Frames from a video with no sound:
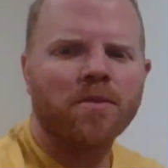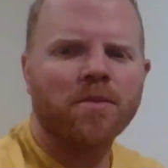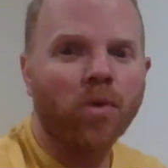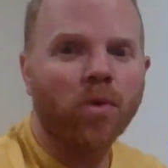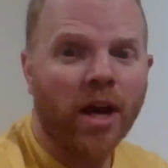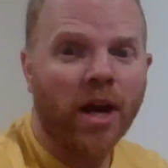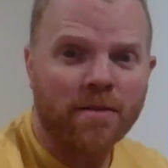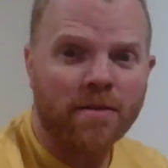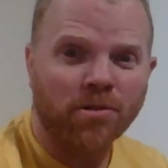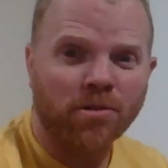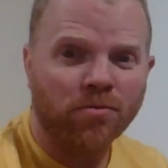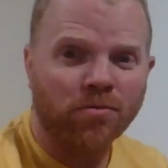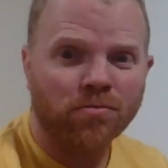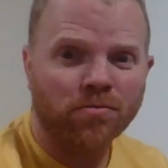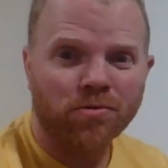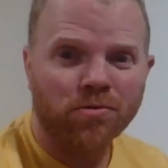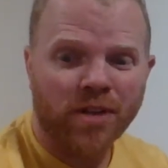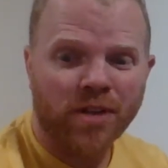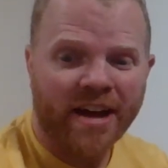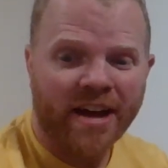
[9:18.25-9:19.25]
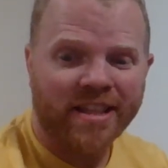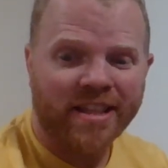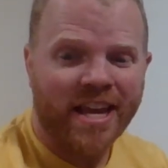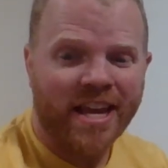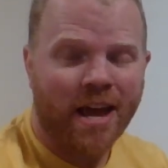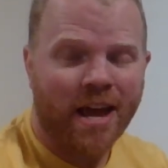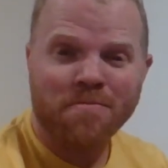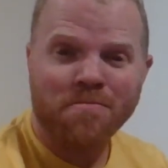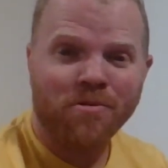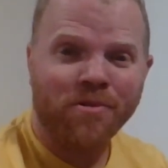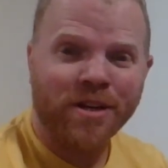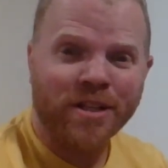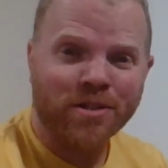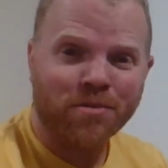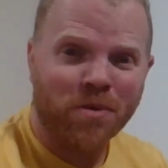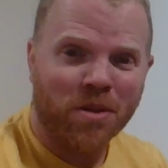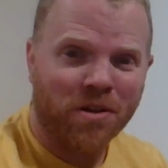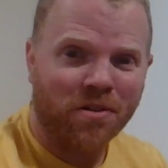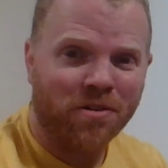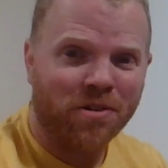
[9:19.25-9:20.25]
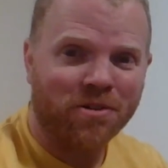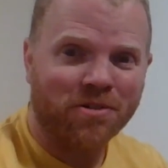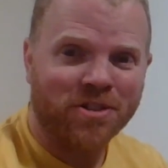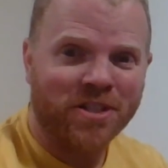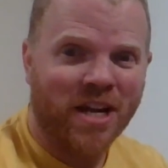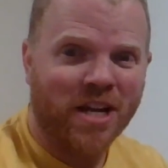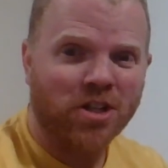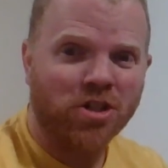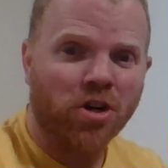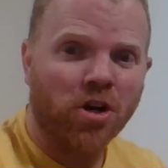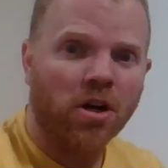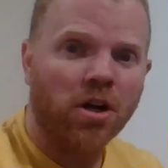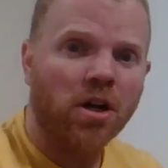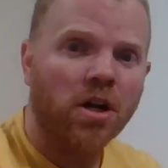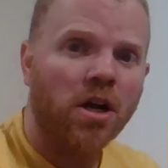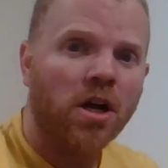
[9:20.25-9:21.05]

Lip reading: We're able to rule out the endpoints with our little sign chart.